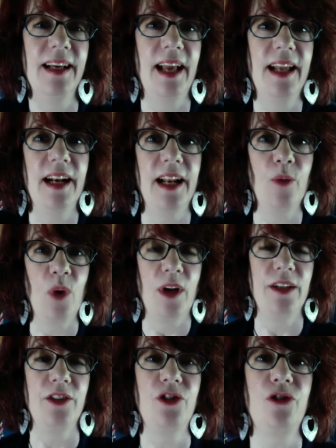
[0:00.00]
and I
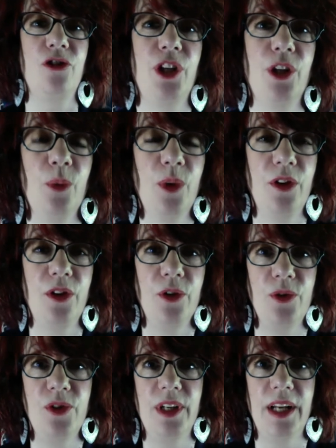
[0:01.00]
wanted to share with you
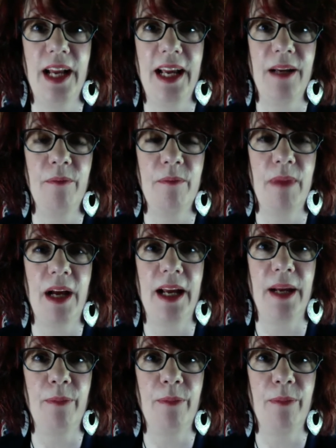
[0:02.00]
today my